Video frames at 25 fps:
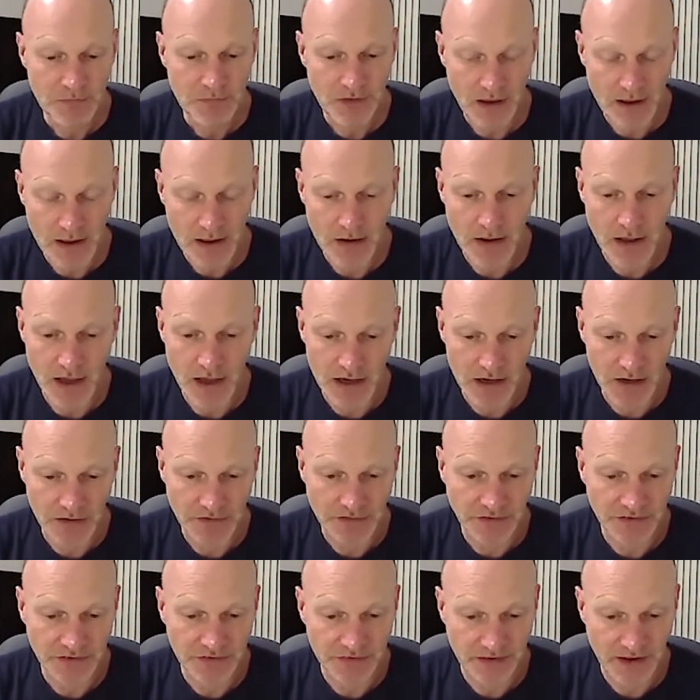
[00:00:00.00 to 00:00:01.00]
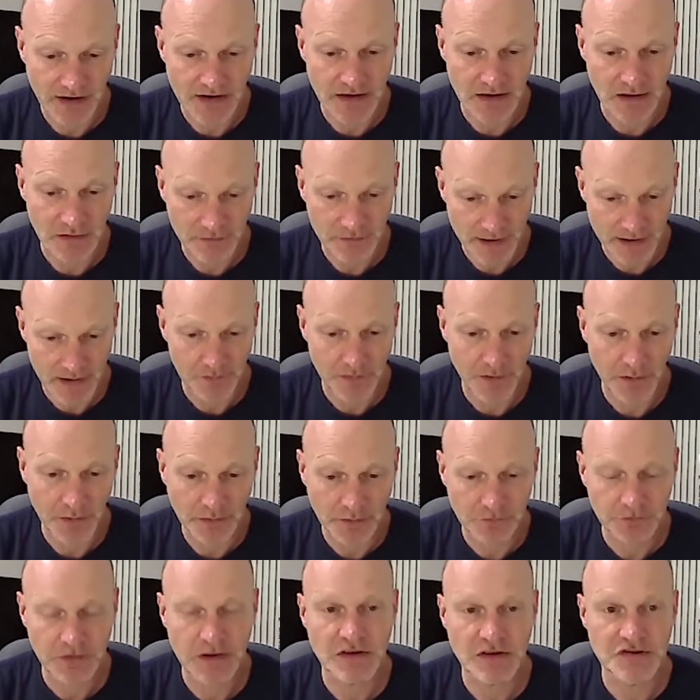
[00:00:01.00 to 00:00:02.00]
an understanding of how
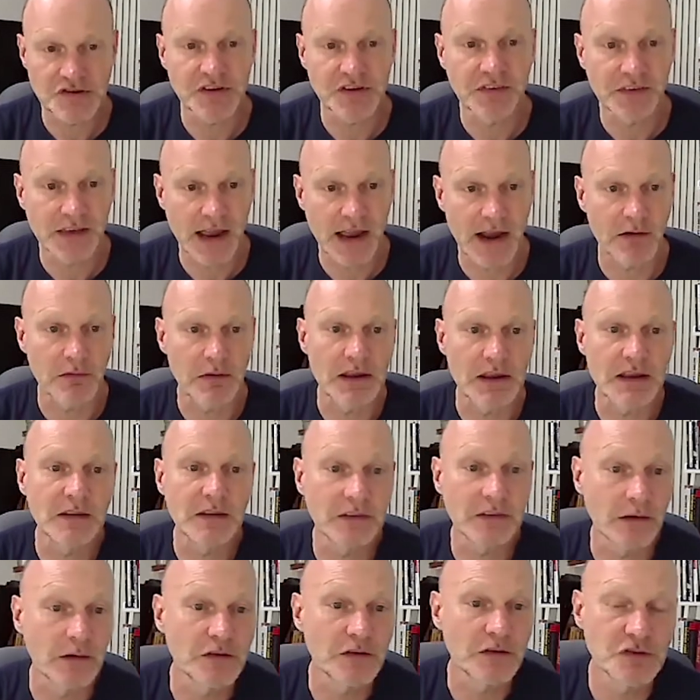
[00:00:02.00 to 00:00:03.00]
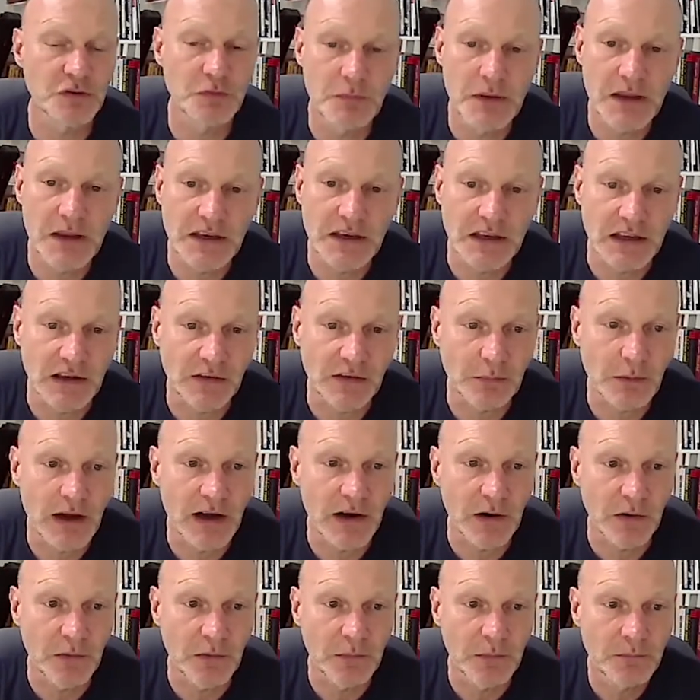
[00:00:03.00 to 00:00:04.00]
those features carry social meaning as
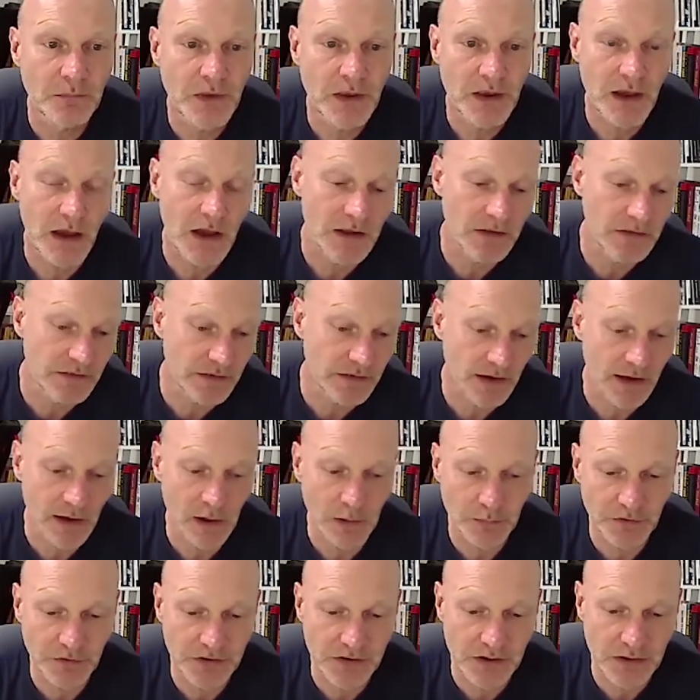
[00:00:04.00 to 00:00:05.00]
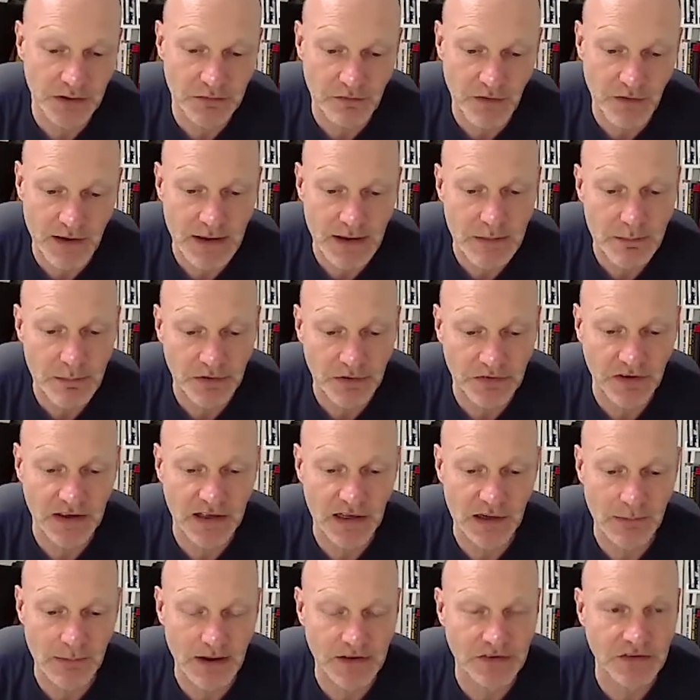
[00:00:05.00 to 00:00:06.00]
well and help to convey
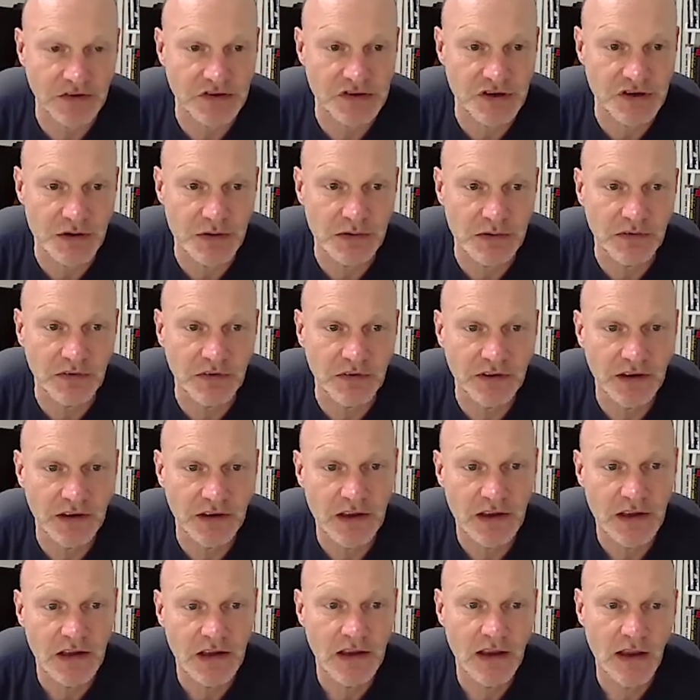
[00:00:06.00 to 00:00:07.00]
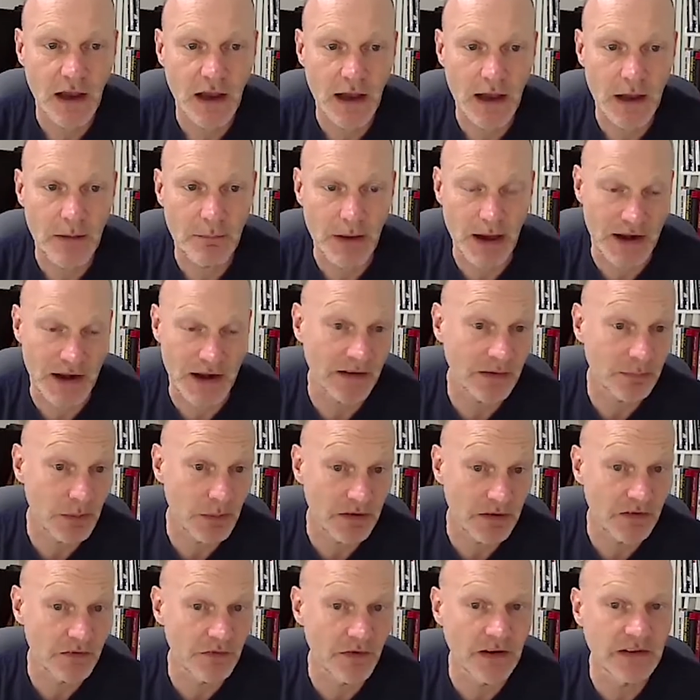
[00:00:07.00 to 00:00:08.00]
particular attitudes and
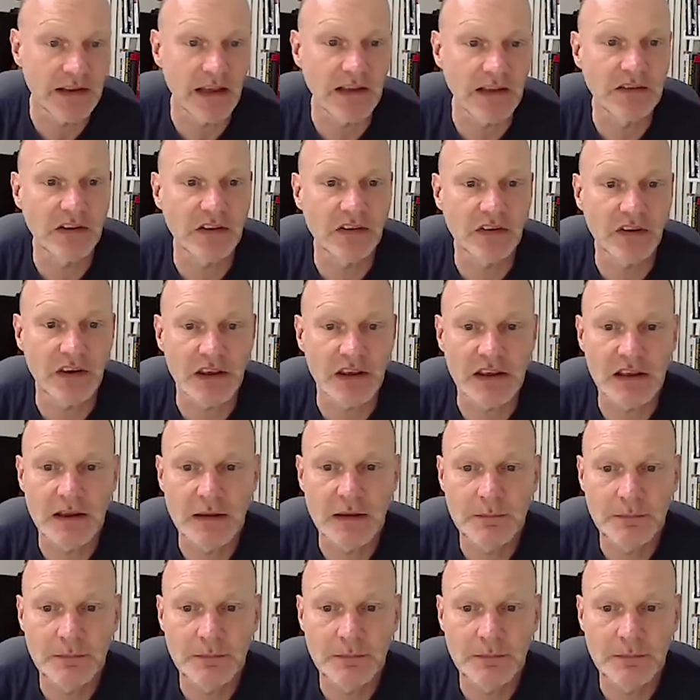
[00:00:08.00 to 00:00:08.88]
aspects of identity.